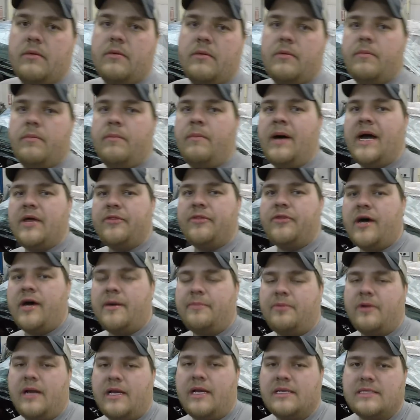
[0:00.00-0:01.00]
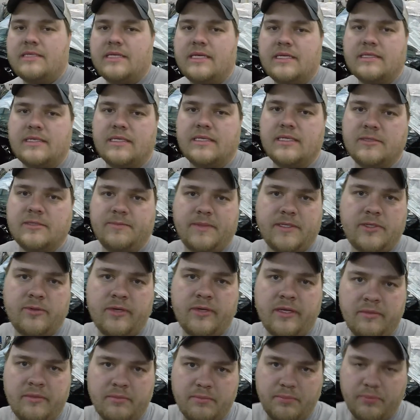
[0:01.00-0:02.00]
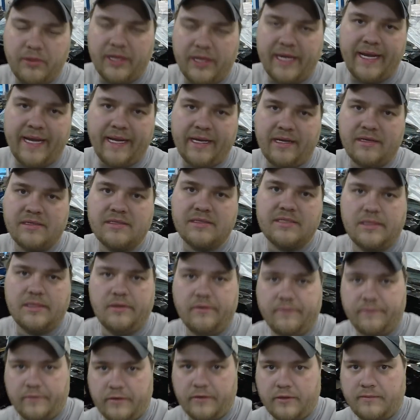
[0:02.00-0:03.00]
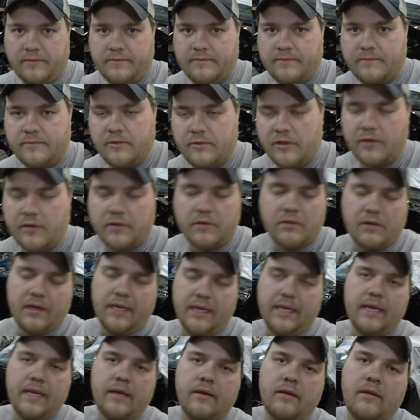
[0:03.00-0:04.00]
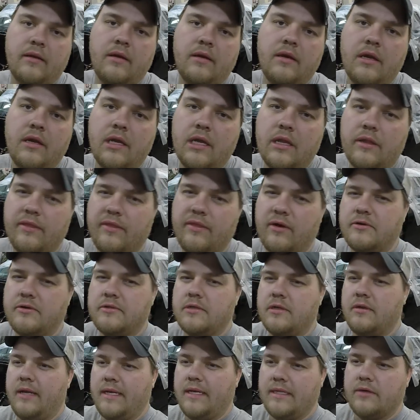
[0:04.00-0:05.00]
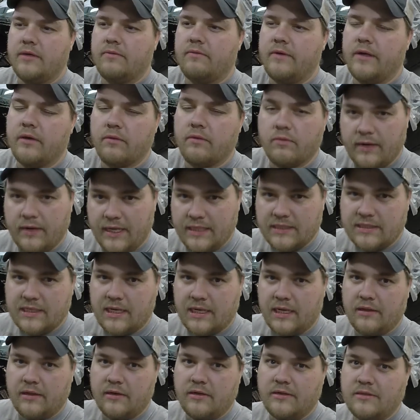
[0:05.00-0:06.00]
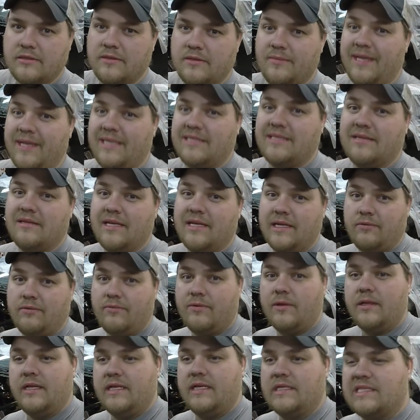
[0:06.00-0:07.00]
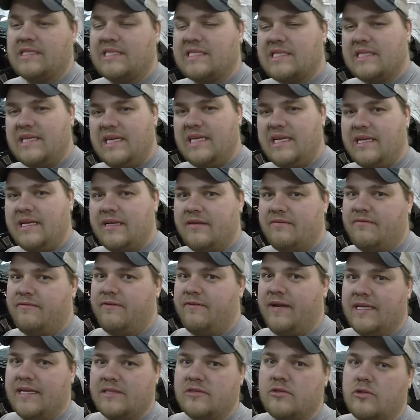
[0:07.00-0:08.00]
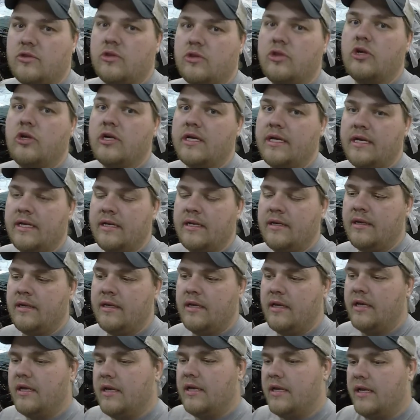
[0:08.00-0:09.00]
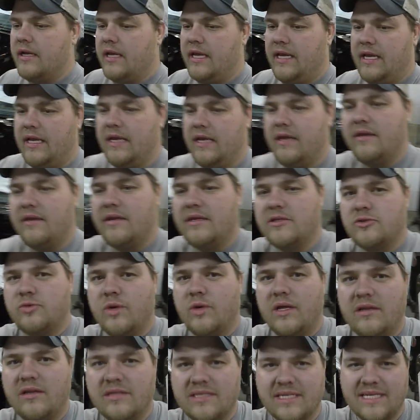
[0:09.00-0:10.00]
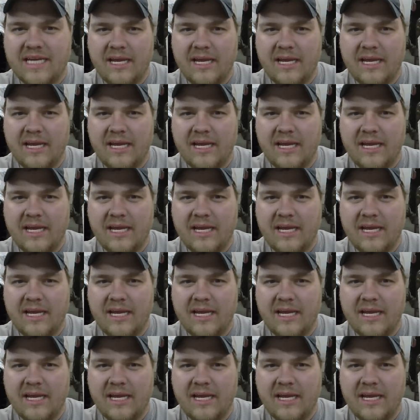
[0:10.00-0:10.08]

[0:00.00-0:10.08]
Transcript: My thought process is between black and silver or gray. Those are like the real race colors that makes it like really sleek and fast looking, and as well as it